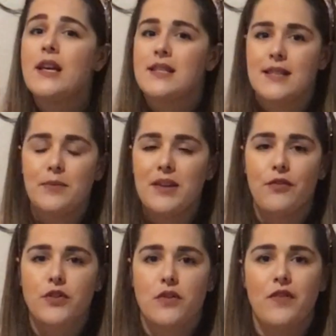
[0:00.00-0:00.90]
simply
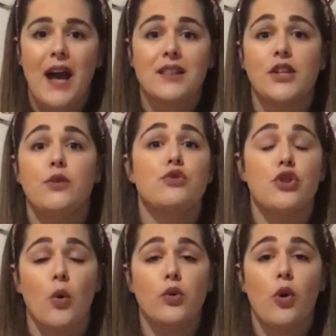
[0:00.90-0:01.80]
for the fact that you
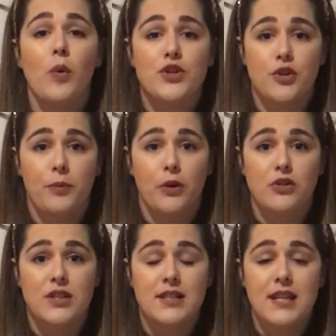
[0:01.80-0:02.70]
don't know what you're
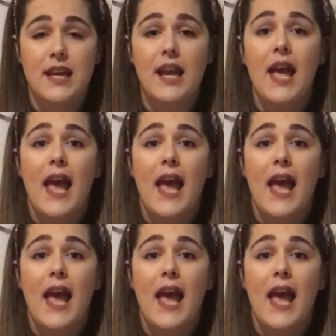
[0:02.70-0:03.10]
purchasing